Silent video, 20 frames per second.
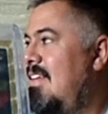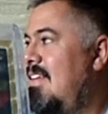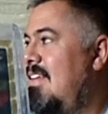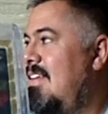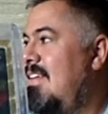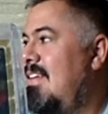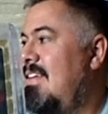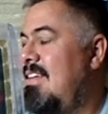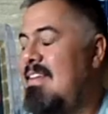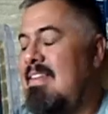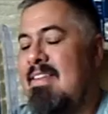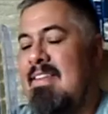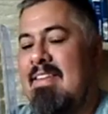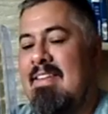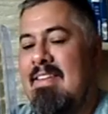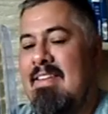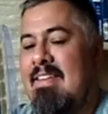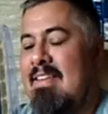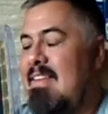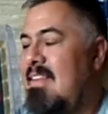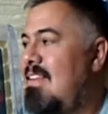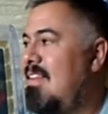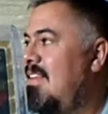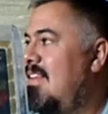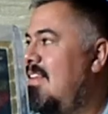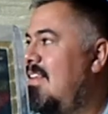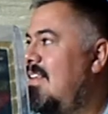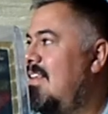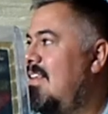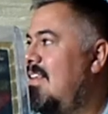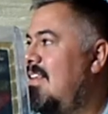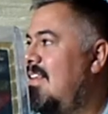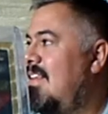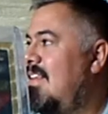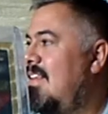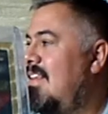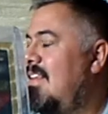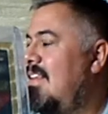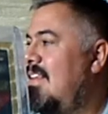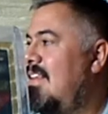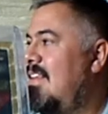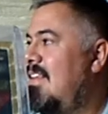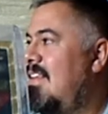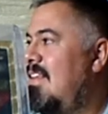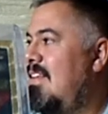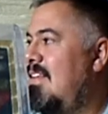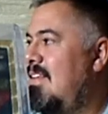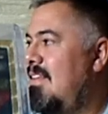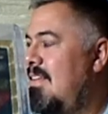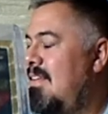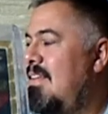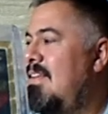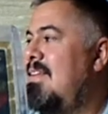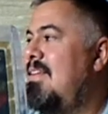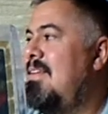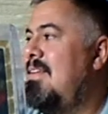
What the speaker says: This person isn't speaking.